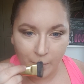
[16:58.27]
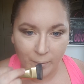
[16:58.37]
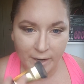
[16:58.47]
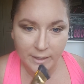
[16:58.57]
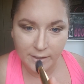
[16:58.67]

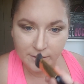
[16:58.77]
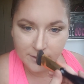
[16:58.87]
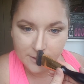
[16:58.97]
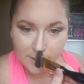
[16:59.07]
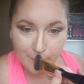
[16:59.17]
right in the
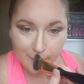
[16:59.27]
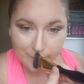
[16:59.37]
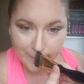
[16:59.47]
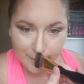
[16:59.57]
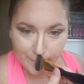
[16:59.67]
dip of
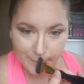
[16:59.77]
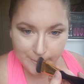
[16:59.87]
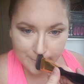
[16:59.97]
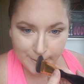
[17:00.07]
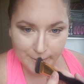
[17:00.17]
your
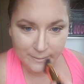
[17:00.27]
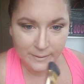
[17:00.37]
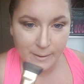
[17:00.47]
Cupid's bow.